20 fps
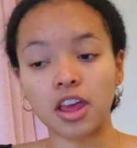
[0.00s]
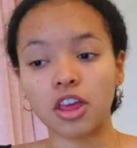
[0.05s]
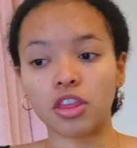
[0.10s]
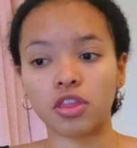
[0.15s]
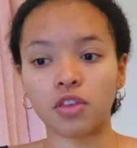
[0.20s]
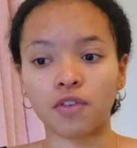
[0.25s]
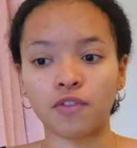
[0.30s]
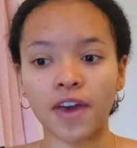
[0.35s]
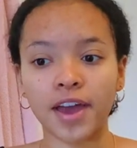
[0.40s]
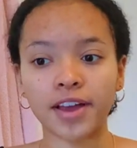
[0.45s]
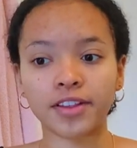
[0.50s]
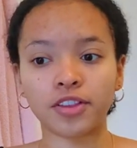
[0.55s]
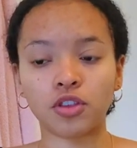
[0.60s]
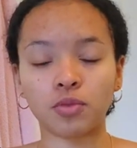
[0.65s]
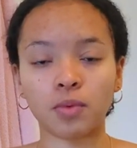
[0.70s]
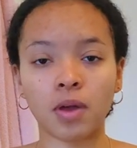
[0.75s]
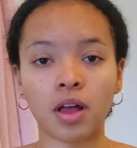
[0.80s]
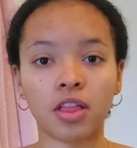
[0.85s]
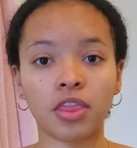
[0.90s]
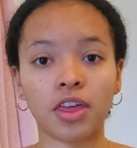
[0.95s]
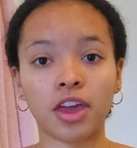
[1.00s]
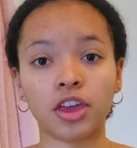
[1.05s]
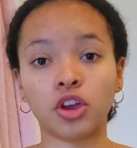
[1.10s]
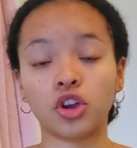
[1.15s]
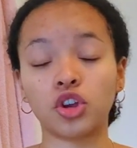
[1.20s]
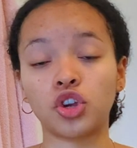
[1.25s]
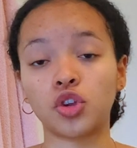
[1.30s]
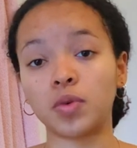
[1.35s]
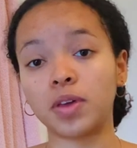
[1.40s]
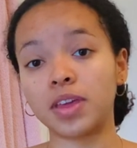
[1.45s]
The fact as well that you're
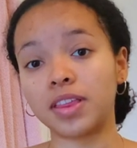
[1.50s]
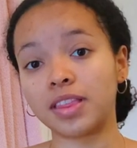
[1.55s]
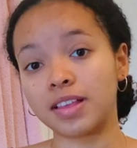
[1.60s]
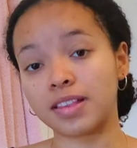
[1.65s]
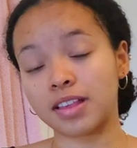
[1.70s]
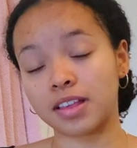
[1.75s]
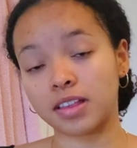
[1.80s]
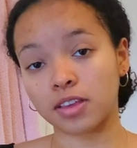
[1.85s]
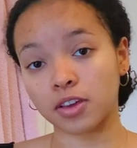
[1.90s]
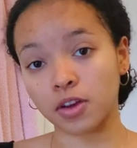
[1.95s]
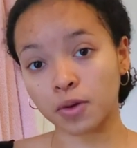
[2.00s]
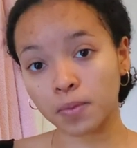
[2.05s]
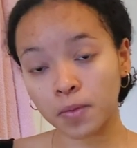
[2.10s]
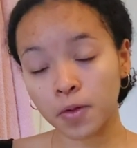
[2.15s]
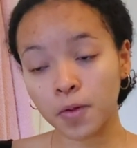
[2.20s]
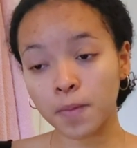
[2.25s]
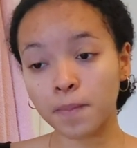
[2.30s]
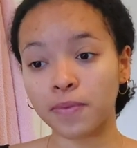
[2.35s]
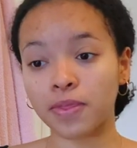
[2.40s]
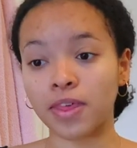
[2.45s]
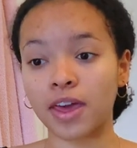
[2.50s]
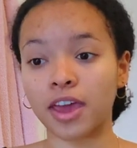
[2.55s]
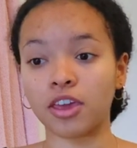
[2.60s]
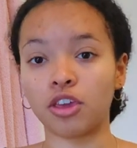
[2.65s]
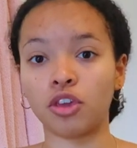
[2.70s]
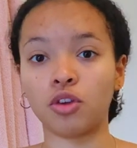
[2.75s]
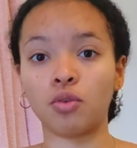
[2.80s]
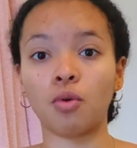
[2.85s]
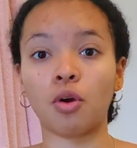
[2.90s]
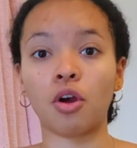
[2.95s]
doing this as a group, that
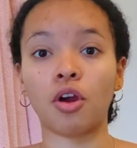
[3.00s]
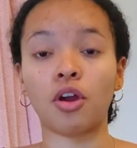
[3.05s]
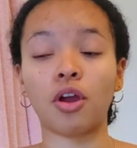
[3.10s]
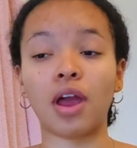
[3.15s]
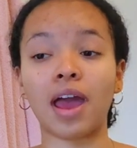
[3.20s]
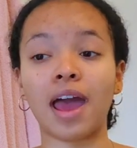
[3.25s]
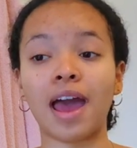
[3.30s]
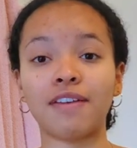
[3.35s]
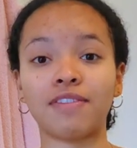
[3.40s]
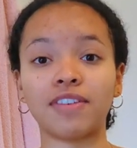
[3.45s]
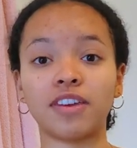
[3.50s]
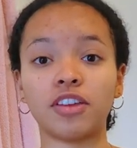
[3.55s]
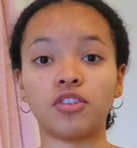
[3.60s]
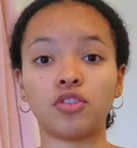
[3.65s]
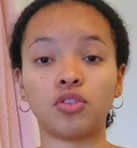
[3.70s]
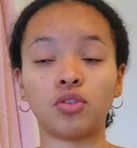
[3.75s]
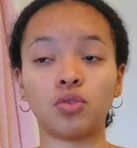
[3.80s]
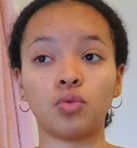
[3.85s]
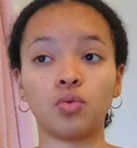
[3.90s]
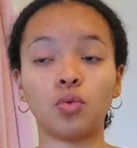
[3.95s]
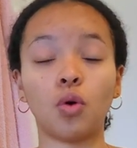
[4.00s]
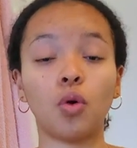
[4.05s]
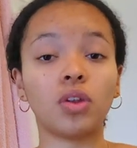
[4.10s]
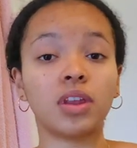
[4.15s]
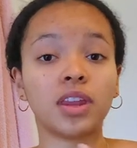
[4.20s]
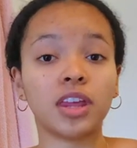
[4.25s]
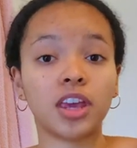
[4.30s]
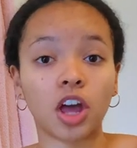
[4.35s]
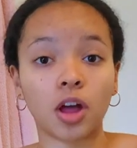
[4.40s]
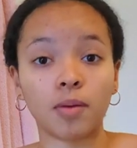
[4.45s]
you are having to
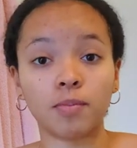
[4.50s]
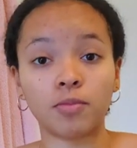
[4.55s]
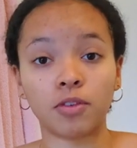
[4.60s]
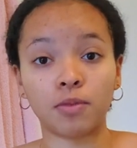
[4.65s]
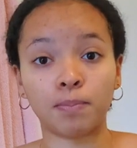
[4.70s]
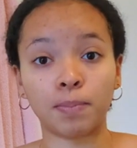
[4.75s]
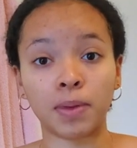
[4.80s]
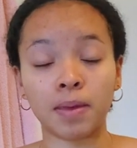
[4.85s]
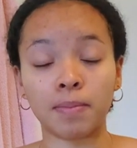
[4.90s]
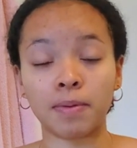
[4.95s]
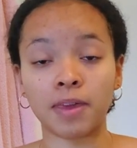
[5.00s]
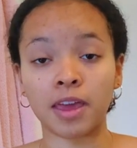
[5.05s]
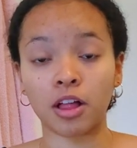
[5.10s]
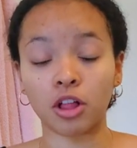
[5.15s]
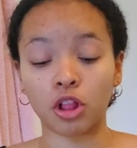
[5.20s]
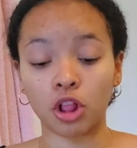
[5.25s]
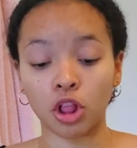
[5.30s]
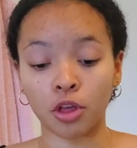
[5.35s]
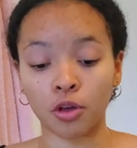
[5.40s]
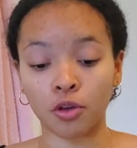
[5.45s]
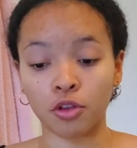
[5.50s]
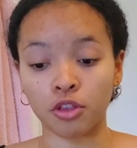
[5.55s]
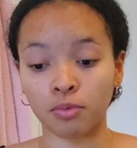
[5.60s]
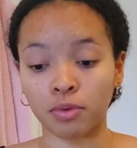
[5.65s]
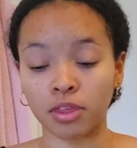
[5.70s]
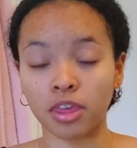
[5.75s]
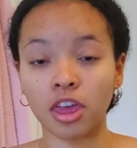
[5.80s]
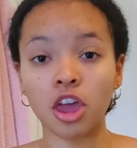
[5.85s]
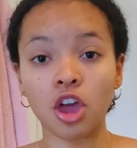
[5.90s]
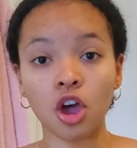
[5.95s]
only come to PBL close
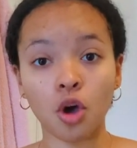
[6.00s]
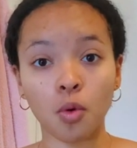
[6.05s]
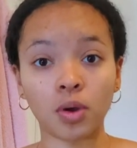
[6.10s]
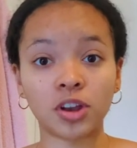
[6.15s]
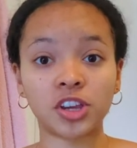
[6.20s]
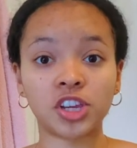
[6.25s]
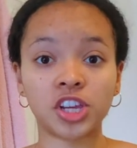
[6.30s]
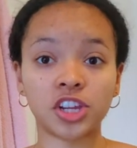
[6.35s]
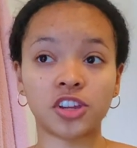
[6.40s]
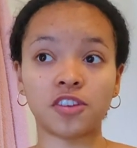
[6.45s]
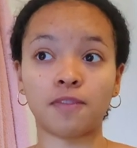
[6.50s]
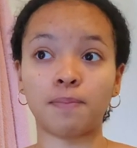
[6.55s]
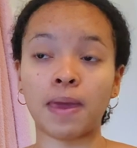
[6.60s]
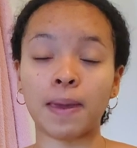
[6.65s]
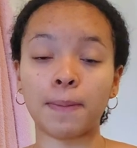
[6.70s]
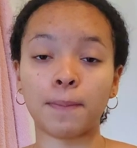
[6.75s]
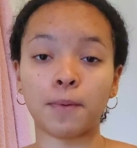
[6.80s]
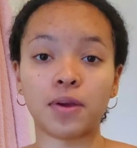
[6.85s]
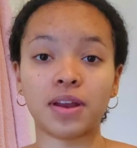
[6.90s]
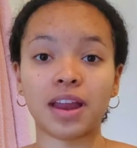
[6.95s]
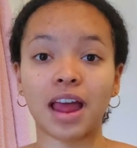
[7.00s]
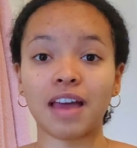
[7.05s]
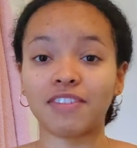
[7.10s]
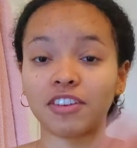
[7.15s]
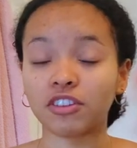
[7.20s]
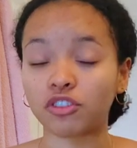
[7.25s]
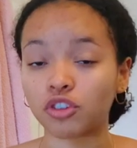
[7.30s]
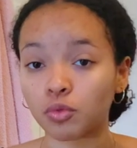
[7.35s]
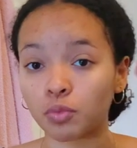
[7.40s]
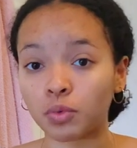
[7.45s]
with one sheet of paper and having
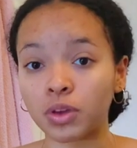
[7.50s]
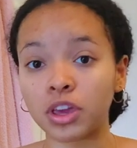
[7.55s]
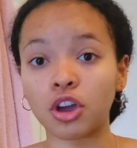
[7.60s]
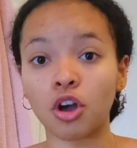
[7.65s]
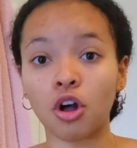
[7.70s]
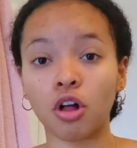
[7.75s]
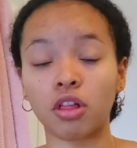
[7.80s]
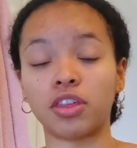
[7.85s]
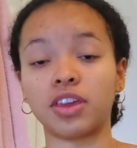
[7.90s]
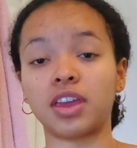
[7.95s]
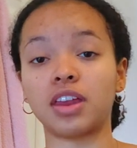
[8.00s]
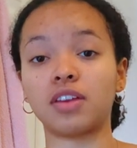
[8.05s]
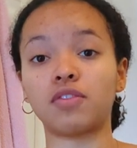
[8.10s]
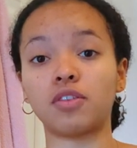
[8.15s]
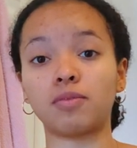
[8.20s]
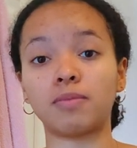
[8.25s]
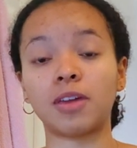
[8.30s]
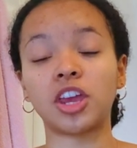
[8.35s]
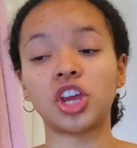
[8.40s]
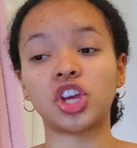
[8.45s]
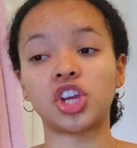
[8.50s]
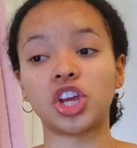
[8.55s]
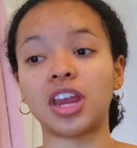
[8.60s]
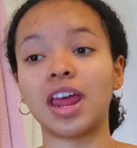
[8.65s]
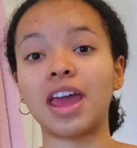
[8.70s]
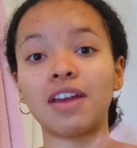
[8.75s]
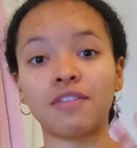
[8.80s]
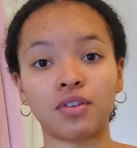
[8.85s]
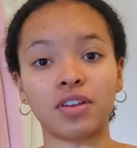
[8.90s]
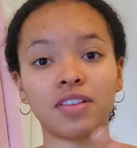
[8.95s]
to recall the information
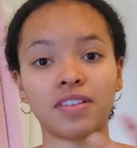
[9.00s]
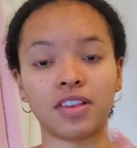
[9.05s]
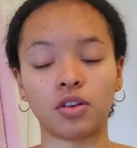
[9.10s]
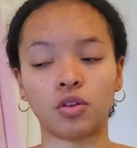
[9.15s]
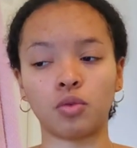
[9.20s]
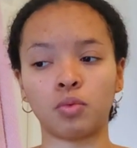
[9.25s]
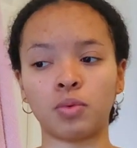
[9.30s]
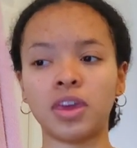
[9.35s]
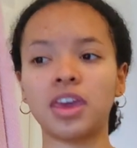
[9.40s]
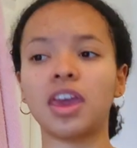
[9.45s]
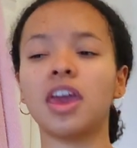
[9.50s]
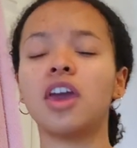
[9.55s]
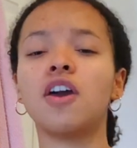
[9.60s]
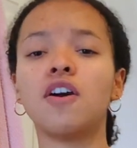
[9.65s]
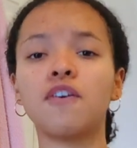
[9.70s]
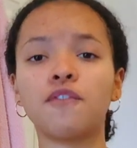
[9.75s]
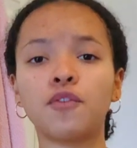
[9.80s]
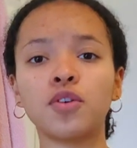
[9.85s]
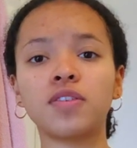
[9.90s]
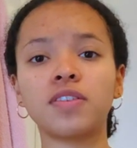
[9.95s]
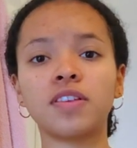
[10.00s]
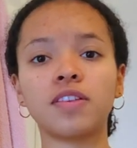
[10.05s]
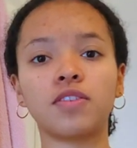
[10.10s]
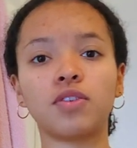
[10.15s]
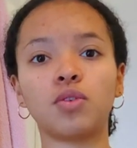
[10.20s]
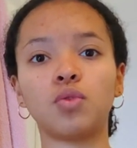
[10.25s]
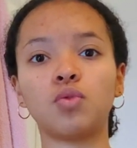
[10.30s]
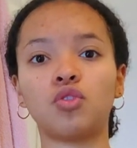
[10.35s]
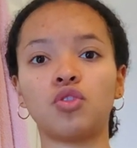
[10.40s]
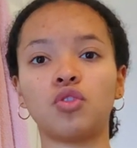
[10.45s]
every single week, forces
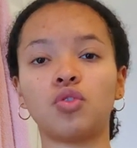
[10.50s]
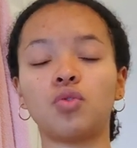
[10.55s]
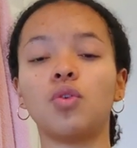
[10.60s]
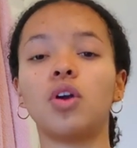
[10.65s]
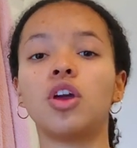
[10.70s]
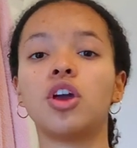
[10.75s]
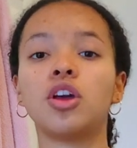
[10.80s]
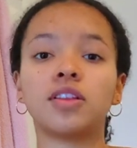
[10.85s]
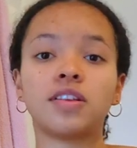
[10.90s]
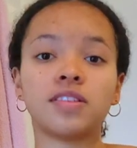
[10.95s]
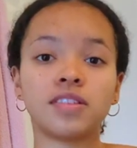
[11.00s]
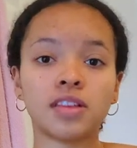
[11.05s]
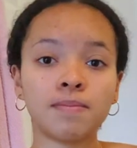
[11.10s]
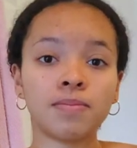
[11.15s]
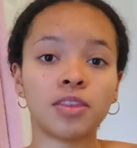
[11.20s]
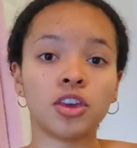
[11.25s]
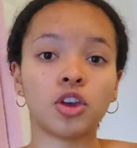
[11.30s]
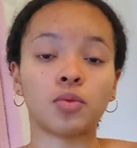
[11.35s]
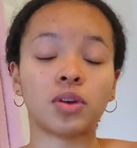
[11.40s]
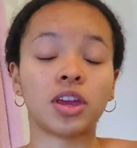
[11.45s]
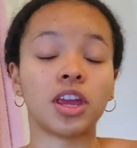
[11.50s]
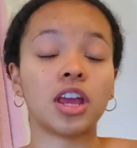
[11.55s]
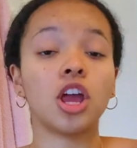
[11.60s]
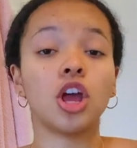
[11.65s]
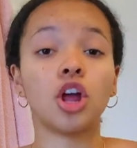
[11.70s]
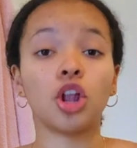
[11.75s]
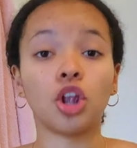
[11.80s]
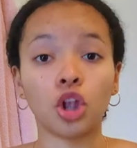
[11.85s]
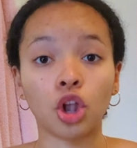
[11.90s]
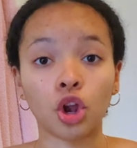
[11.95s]
you to some degree,
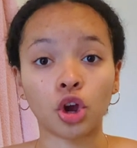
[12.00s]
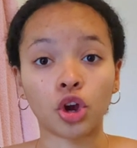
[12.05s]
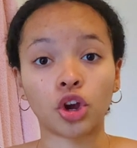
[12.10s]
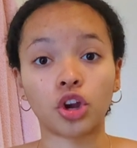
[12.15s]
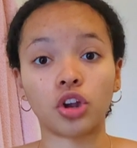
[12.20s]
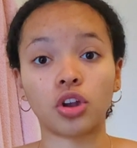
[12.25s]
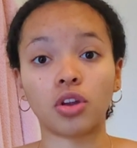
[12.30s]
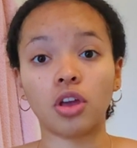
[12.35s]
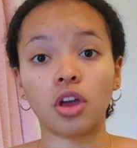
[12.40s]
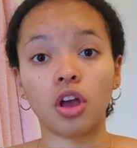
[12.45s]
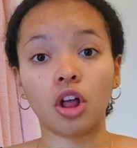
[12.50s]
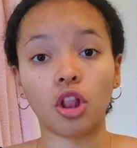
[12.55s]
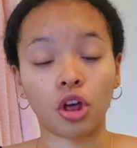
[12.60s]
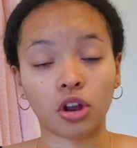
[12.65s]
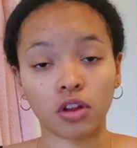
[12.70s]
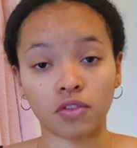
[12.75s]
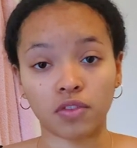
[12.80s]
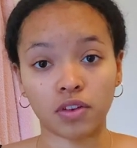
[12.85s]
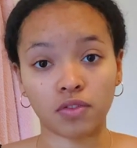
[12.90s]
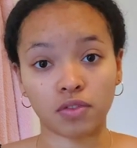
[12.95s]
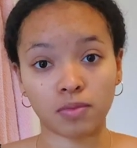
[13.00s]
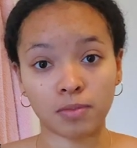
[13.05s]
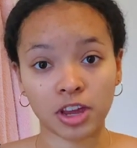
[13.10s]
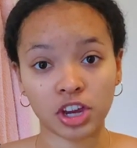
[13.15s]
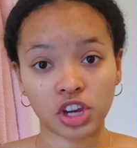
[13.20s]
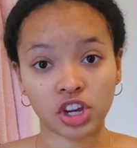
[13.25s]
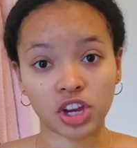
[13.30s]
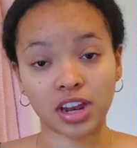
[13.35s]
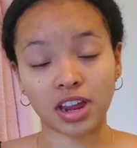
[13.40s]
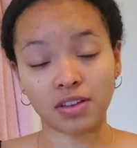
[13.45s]
learn a lot of
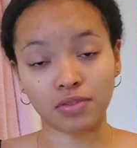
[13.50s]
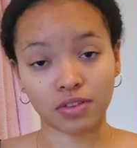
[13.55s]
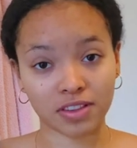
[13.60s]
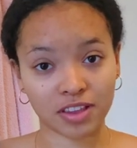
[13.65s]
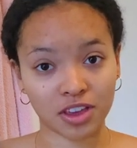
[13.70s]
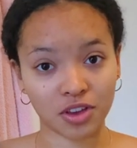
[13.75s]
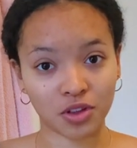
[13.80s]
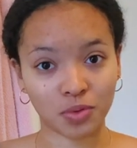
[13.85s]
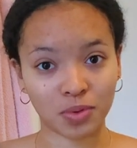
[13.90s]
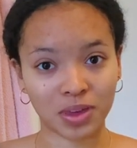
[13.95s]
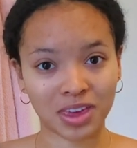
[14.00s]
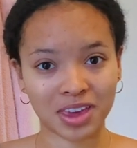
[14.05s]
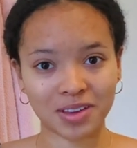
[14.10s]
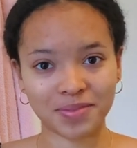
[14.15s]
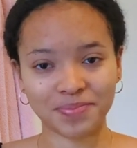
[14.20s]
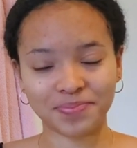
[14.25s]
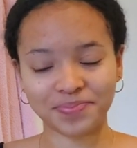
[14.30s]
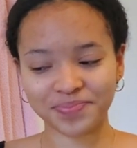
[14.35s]
information every single week.